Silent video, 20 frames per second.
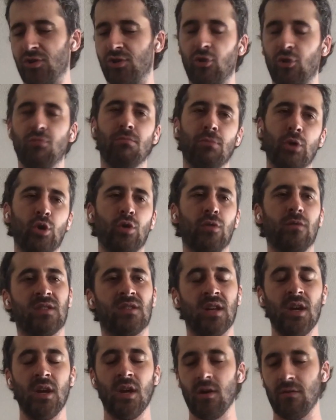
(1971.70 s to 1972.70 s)

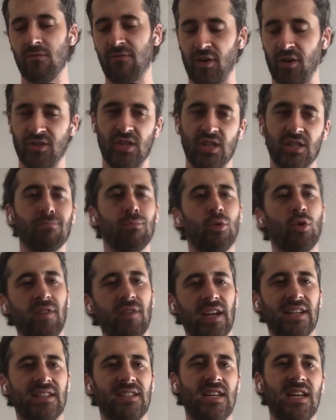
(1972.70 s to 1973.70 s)
moves versus
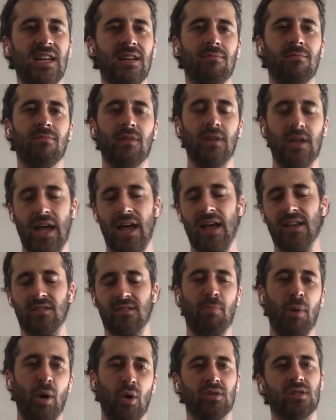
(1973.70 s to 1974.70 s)
moving a team as
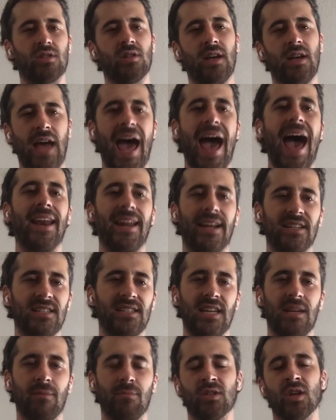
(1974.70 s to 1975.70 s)
opposed to adding
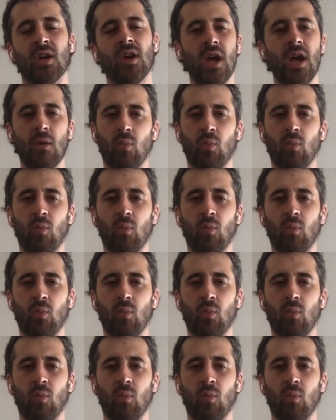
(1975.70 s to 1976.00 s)
teams,